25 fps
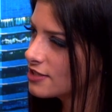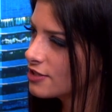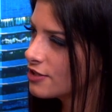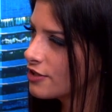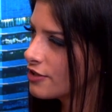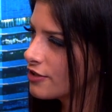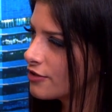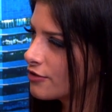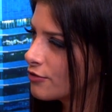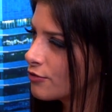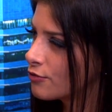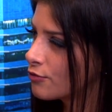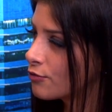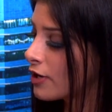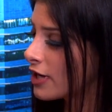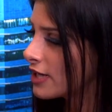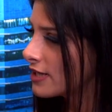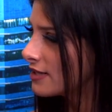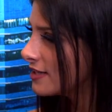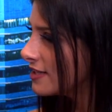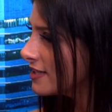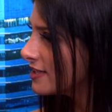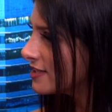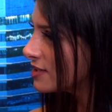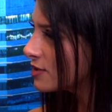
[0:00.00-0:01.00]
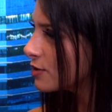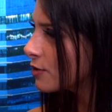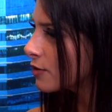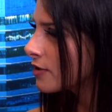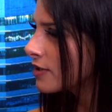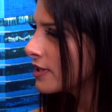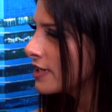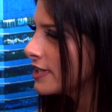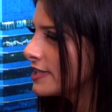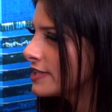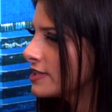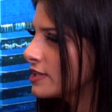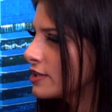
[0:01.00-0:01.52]
to write these
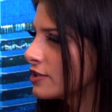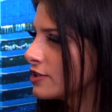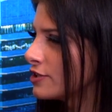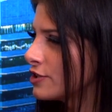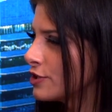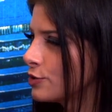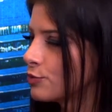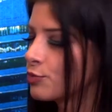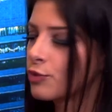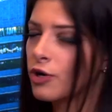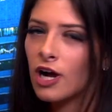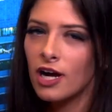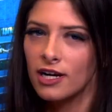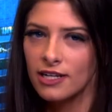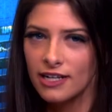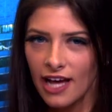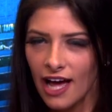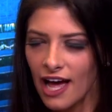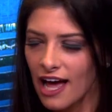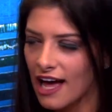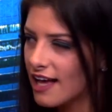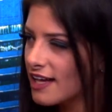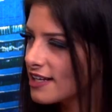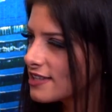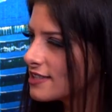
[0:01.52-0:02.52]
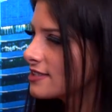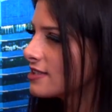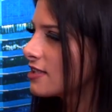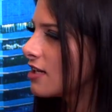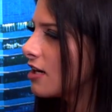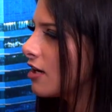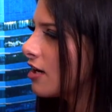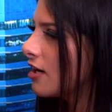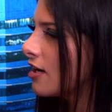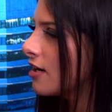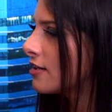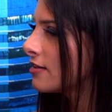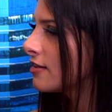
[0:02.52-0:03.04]
stories or do broadcast
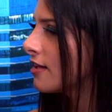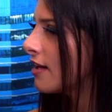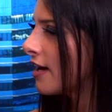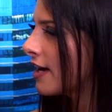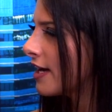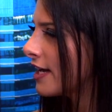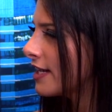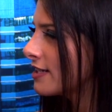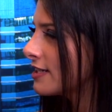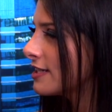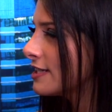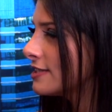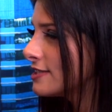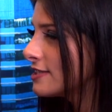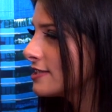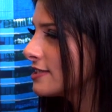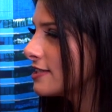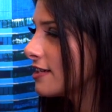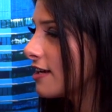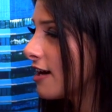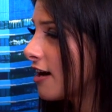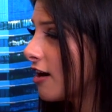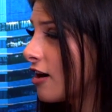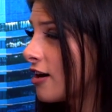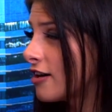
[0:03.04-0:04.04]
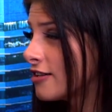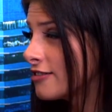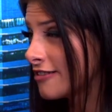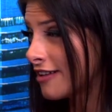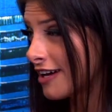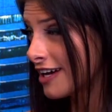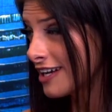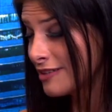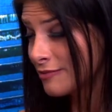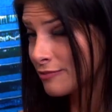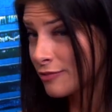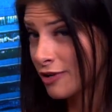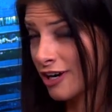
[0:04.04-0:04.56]
online? Because
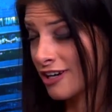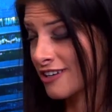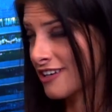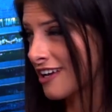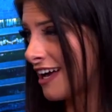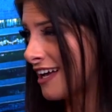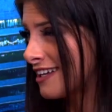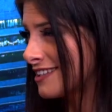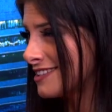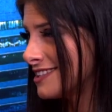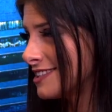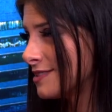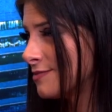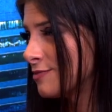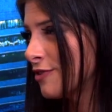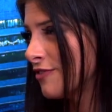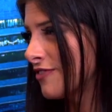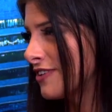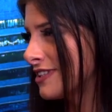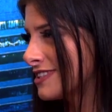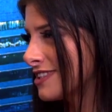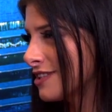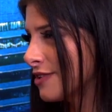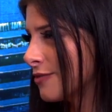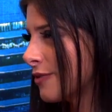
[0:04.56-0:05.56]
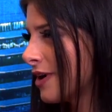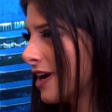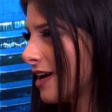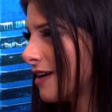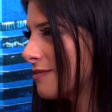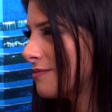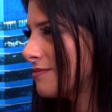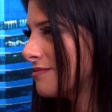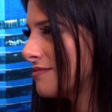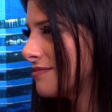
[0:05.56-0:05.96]
online broadcast is moving to the web.